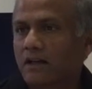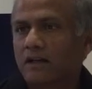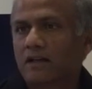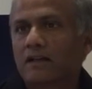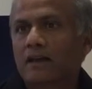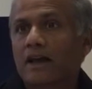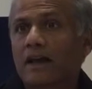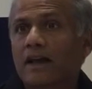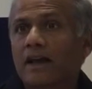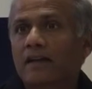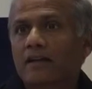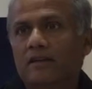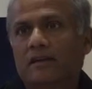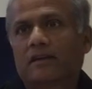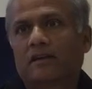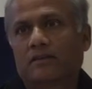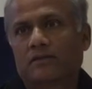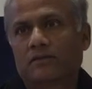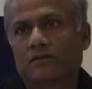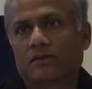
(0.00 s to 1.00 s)
the
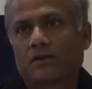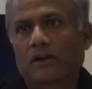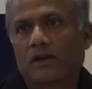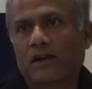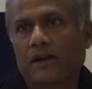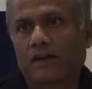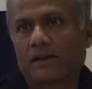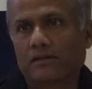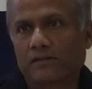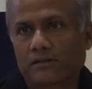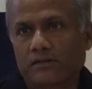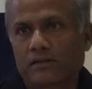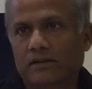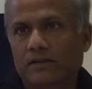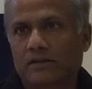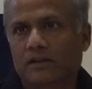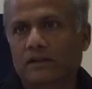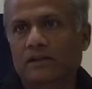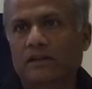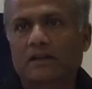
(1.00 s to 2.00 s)
hatred for life,
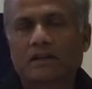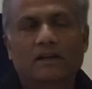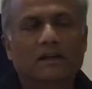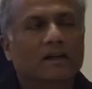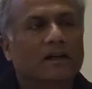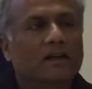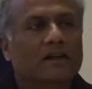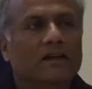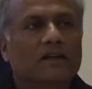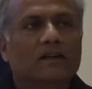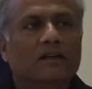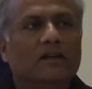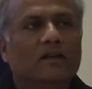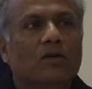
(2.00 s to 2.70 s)
and he